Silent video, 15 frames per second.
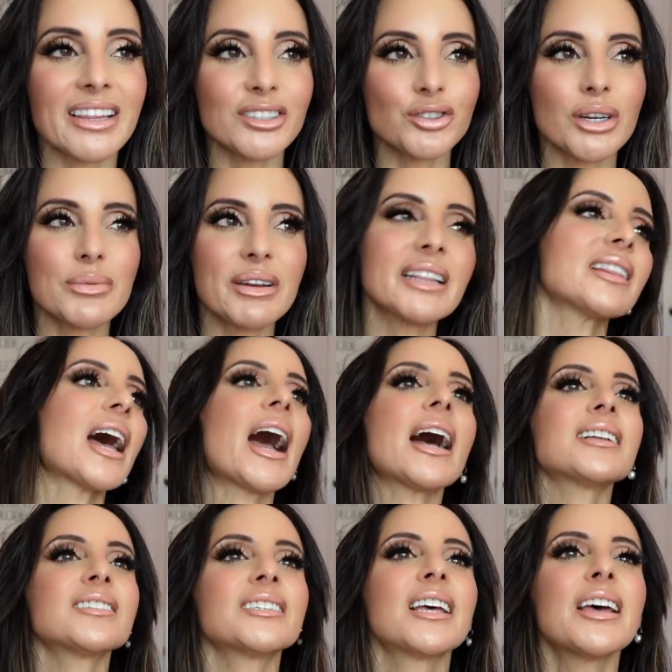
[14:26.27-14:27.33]
the treatment
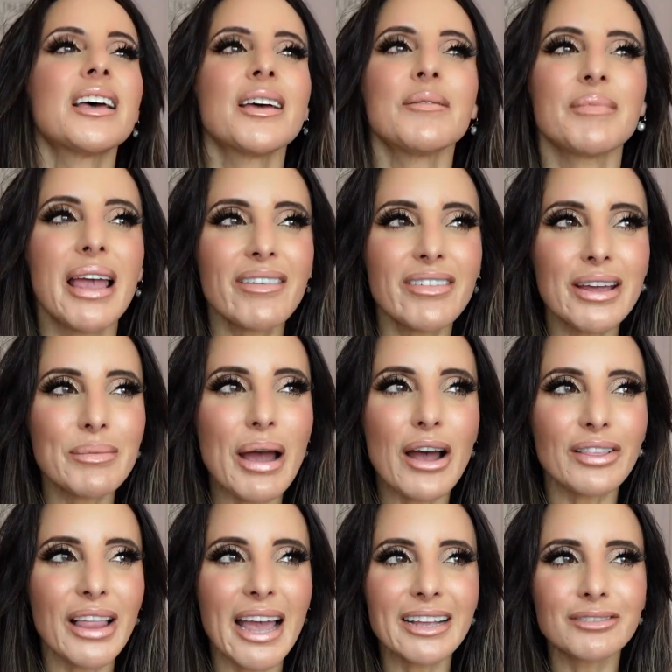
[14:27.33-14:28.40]
lasts maybe about
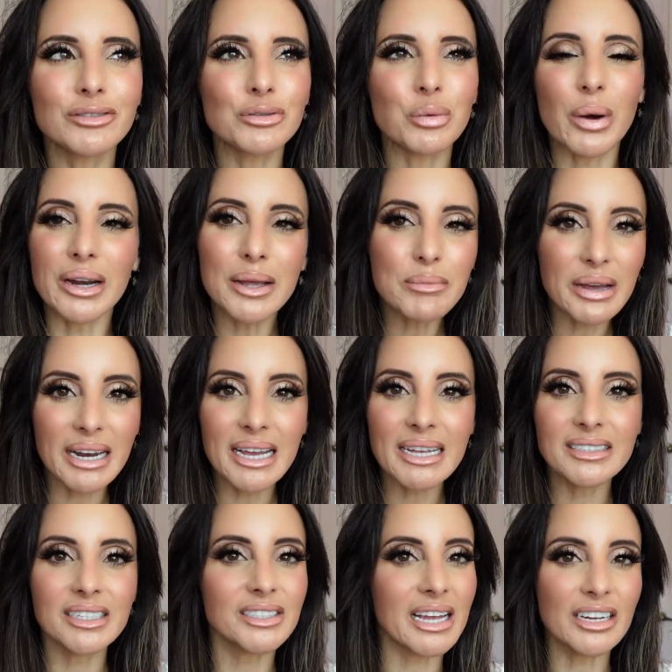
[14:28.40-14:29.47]
like 20 minutes.
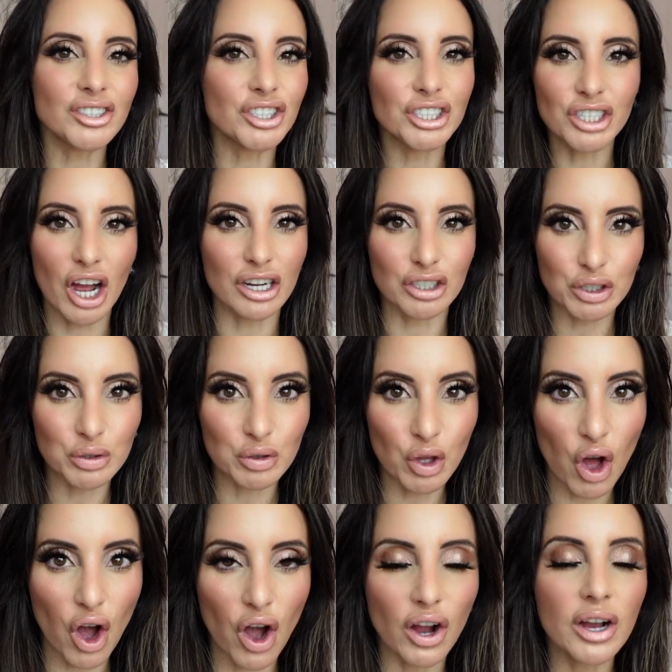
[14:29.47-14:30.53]
It's actually not too
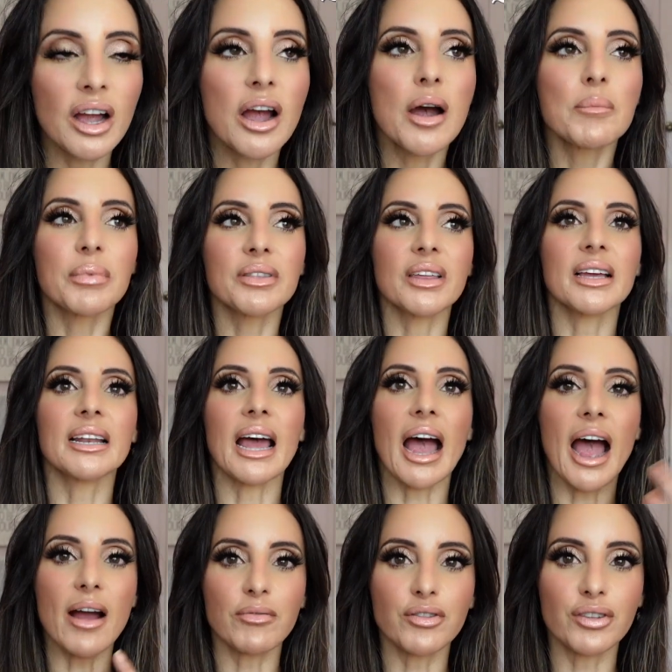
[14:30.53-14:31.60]
long. But then
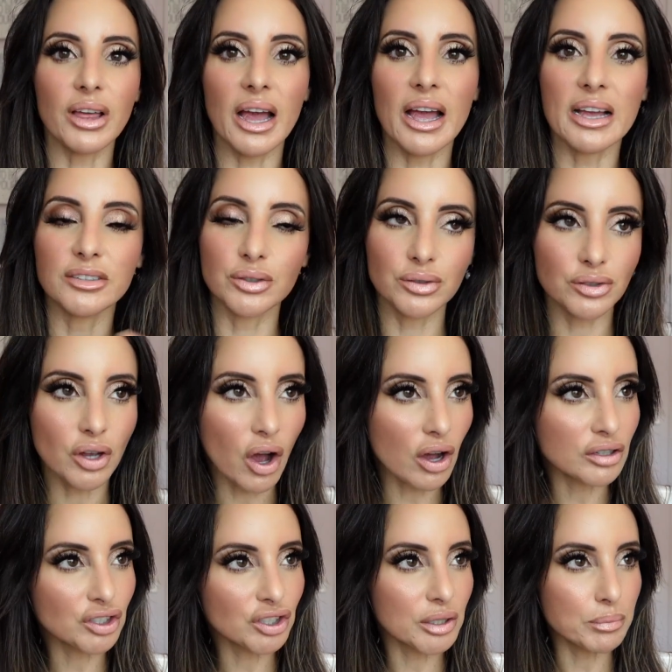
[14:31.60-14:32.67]
after that, as you saw,
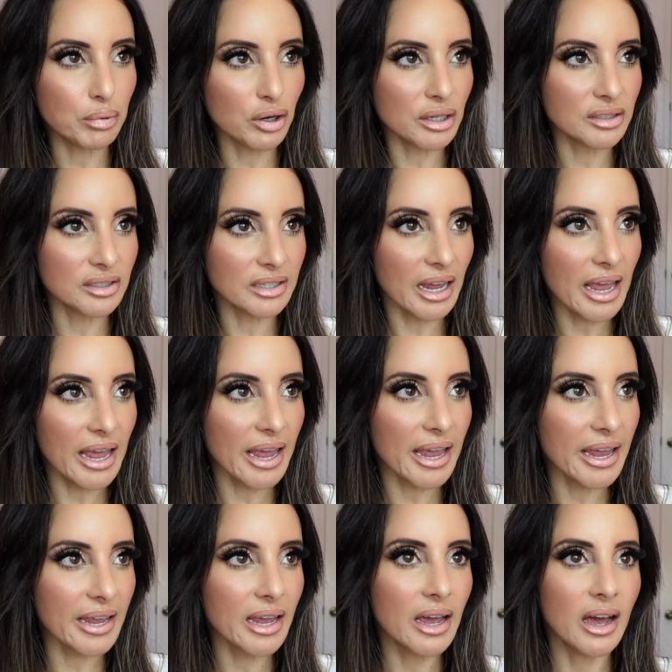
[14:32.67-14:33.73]
she puts a